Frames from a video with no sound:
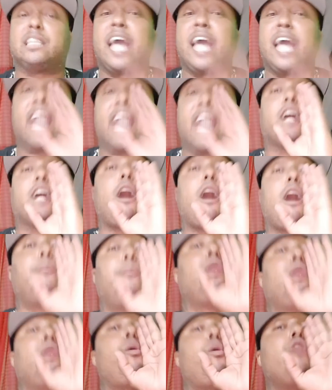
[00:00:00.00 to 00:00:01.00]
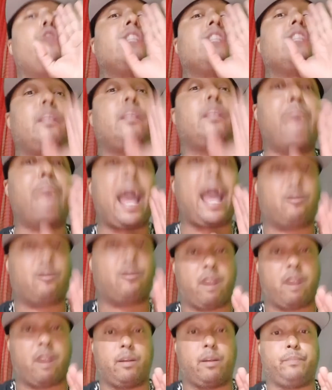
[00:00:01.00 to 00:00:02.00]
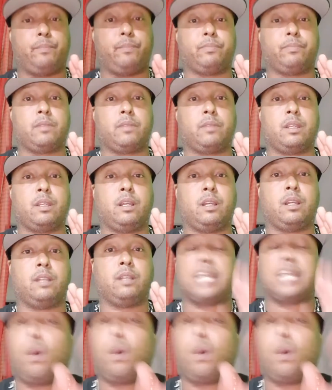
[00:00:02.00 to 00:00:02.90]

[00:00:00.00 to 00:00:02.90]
and a couple of words in the background. That's all